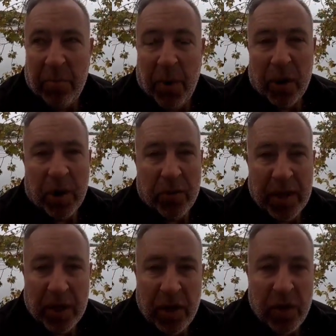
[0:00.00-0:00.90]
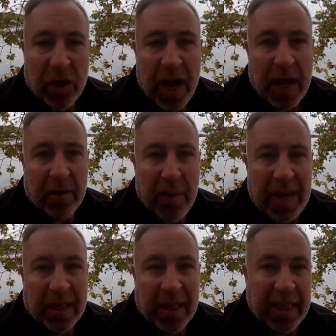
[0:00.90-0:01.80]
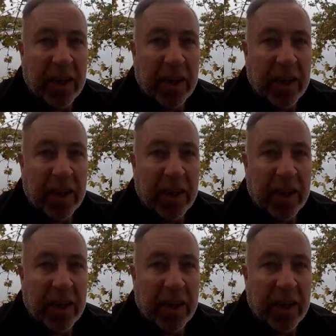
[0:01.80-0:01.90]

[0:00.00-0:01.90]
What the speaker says: burglaries in UK are basically